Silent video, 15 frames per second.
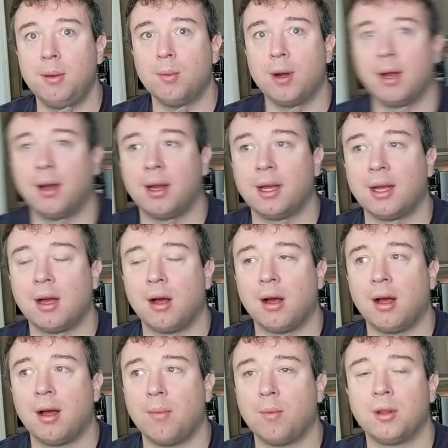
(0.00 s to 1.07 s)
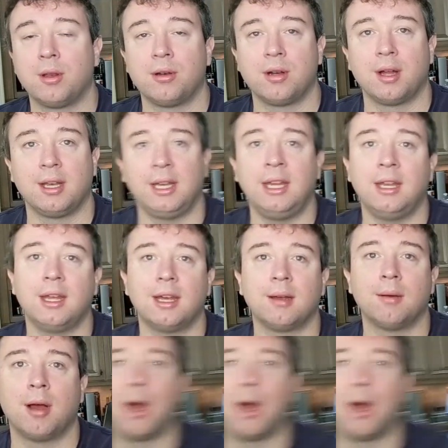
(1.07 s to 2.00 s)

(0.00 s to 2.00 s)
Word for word: wearing um, when they're not eating.